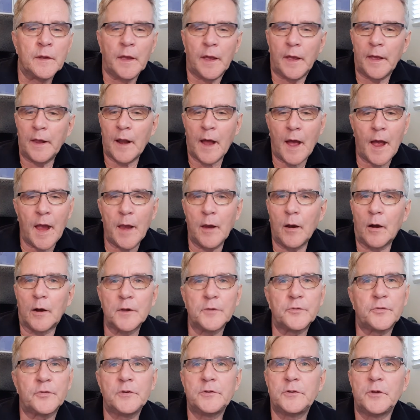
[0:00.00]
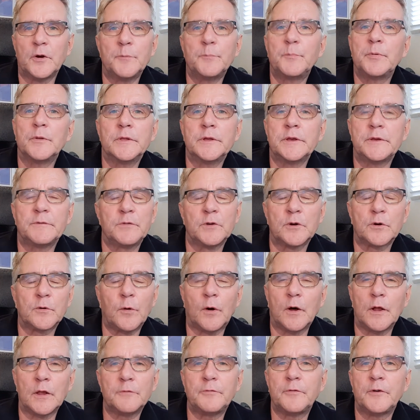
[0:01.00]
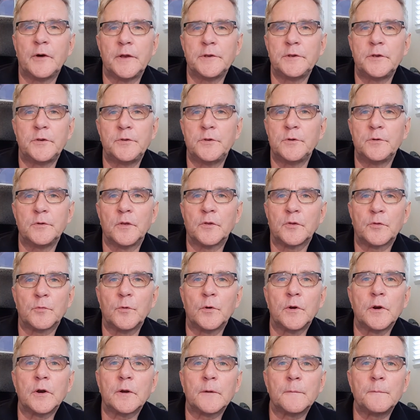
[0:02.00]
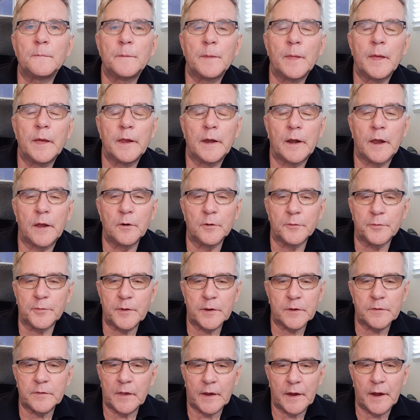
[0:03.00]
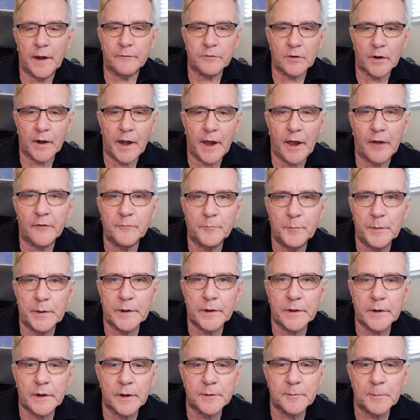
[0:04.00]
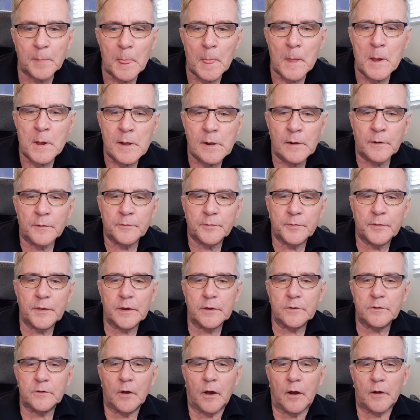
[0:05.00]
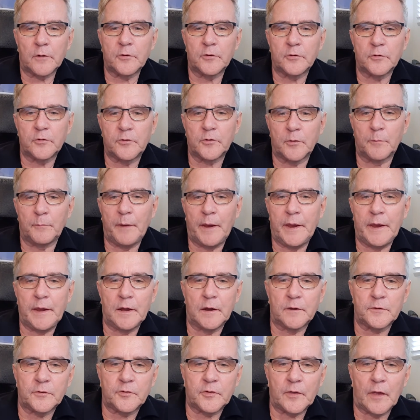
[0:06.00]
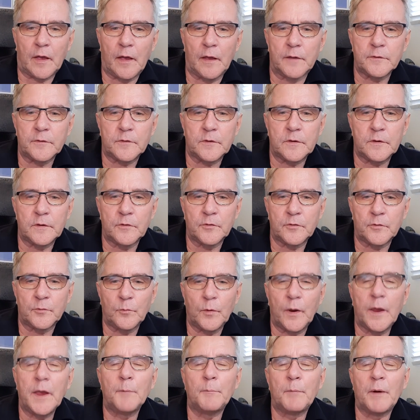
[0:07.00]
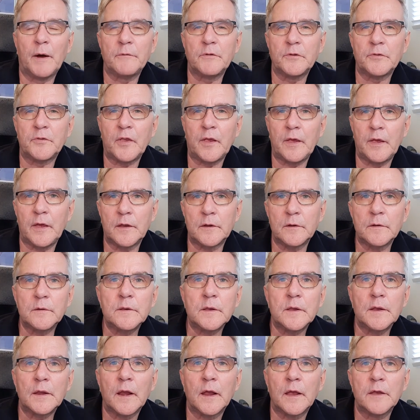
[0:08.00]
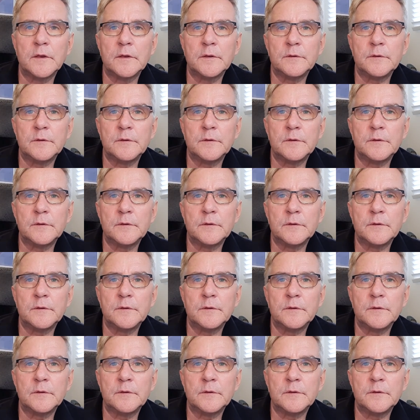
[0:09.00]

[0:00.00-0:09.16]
And I honestly don't believe they're qualified to do this work. And I don't think they ever have been. I think Dr. Germain Arzate is way above his head. And I